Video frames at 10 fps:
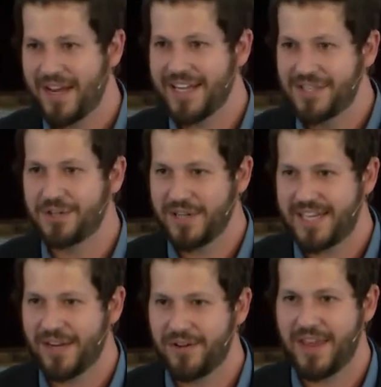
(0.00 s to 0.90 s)
I need you to
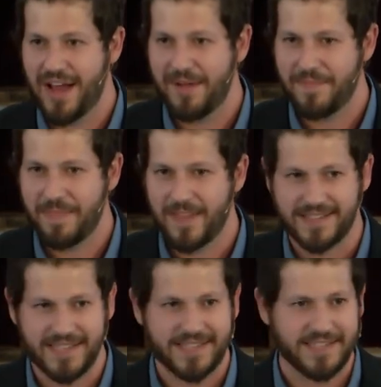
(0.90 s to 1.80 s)
hear that.
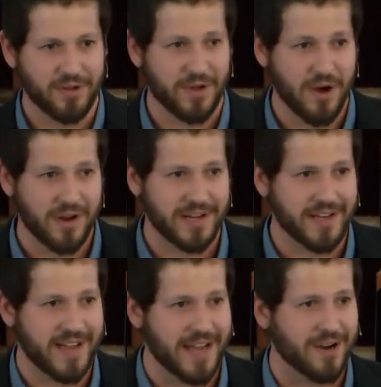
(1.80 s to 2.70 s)
Is this still going on
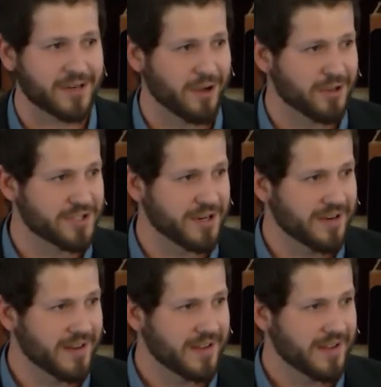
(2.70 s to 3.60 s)
today in our
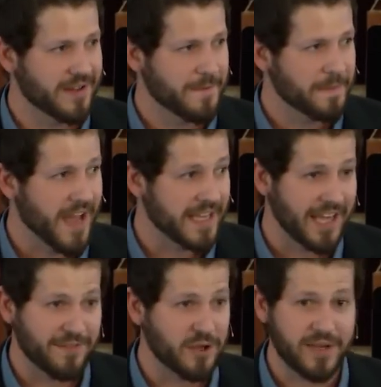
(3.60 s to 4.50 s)
culture? I
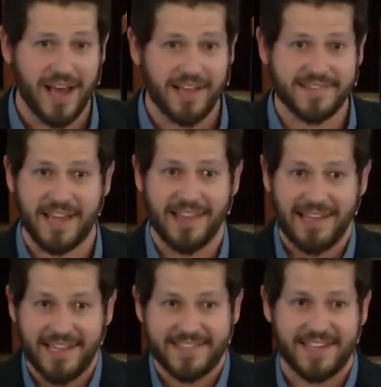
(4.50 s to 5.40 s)
gave you guys a
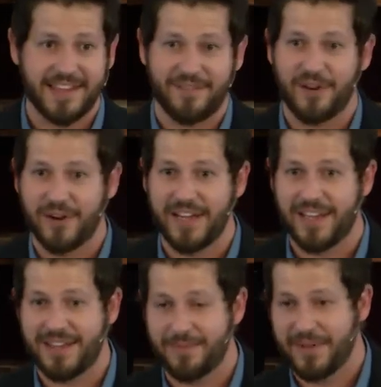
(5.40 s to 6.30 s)
list at the very
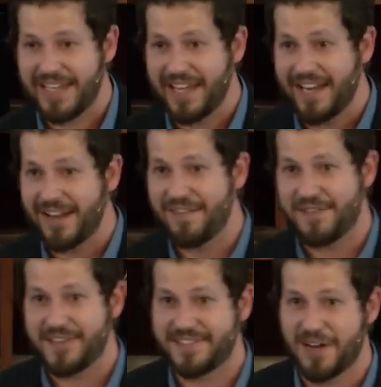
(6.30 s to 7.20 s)
at the beginning of
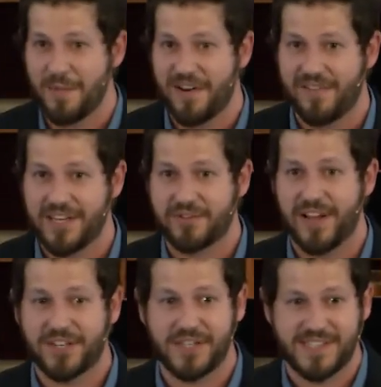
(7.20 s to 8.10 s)
this sermon of
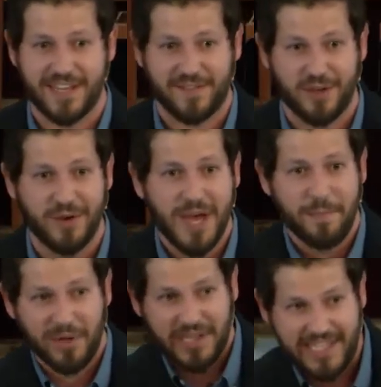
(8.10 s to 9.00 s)
introductions. If you
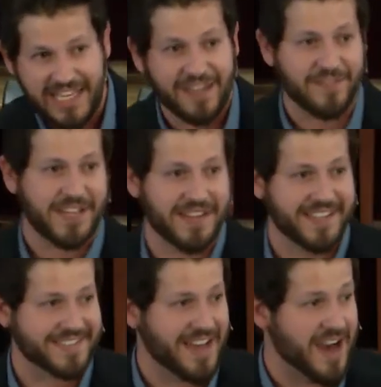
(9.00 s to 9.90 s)
believe in
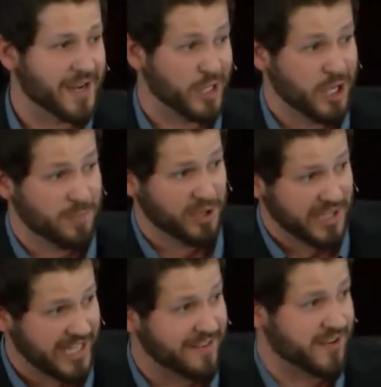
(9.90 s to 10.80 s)
this God and you
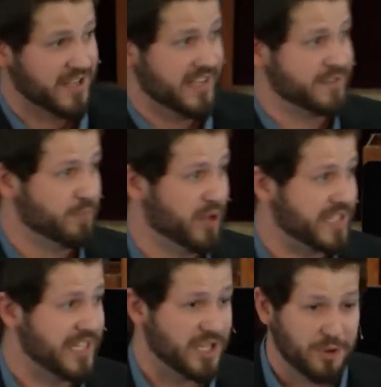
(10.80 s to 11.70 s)
believe in this
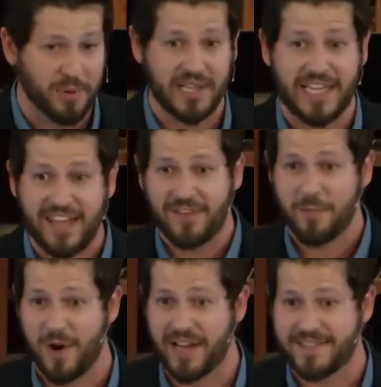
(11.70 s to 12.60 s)
book and you believe
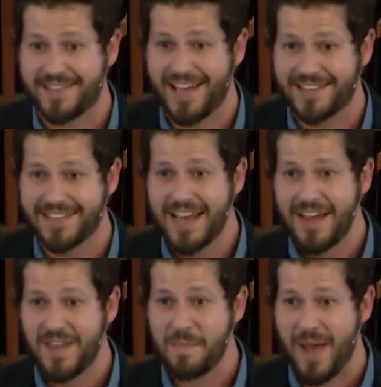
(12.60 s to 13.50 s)
in what it says,
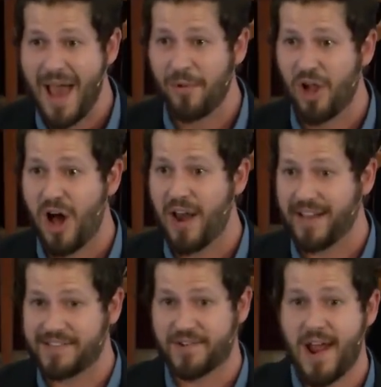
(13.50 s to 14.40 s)
then Babylon
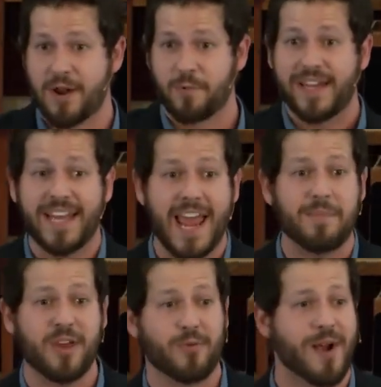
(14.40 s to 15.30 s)
is trying to
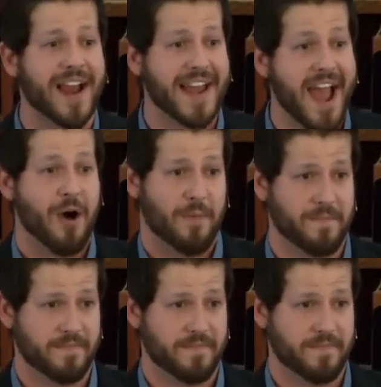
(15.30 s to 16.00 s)
rename you right now.